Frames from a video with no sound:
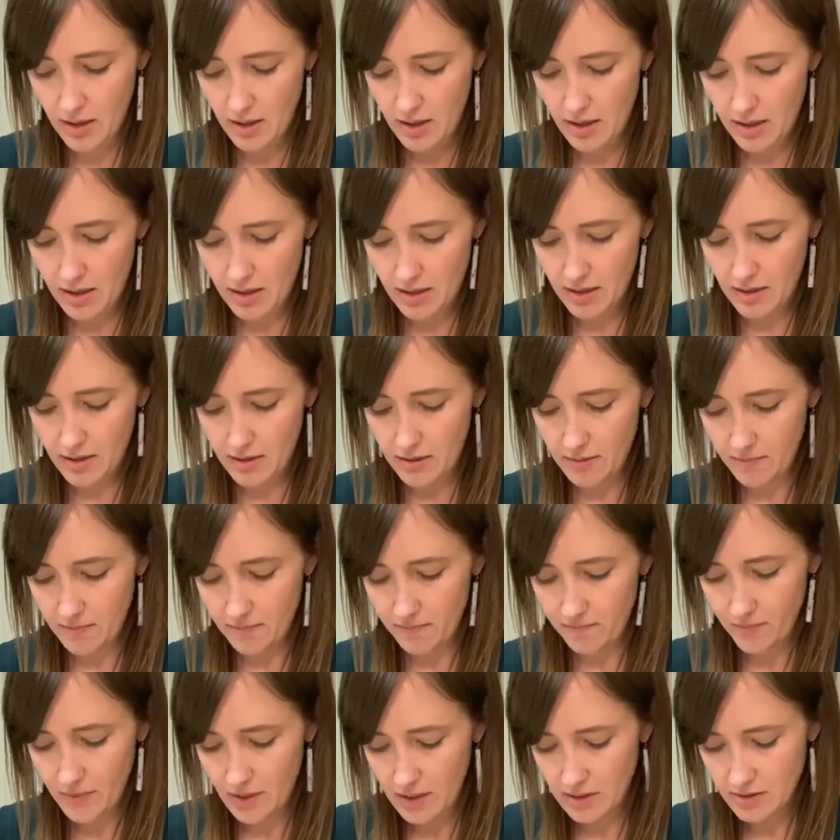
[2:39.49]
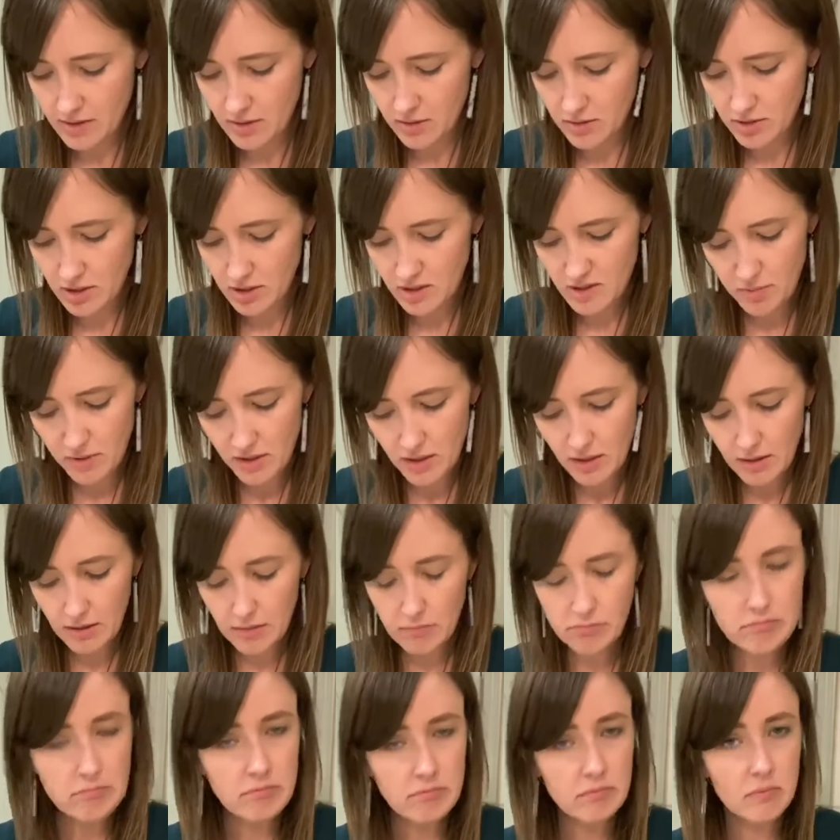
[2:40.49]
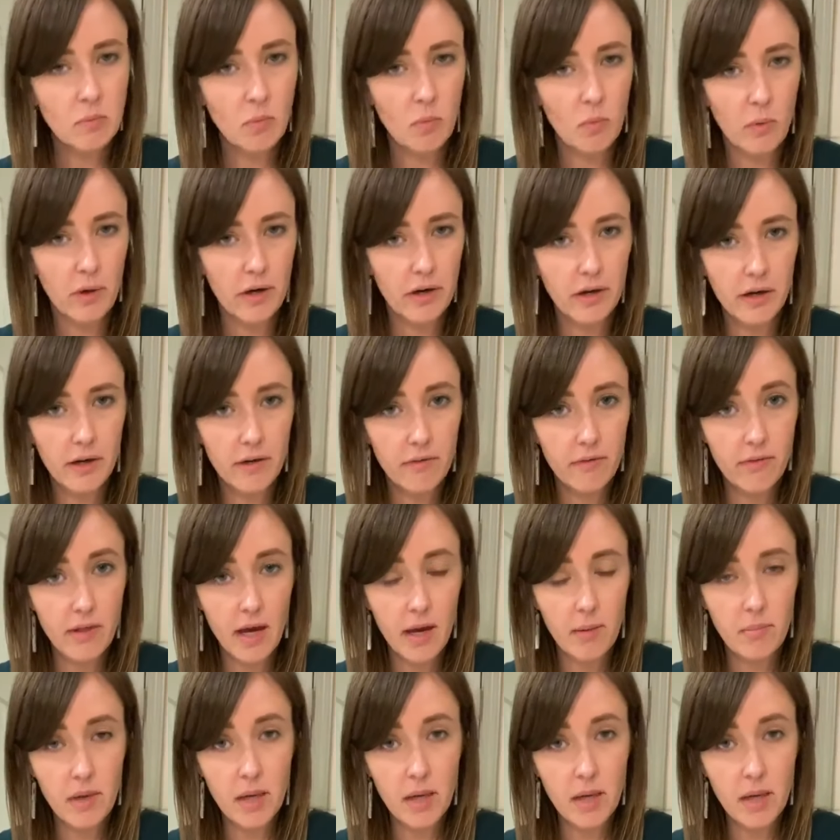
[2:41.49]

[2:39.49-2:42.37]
and so just be wary of that.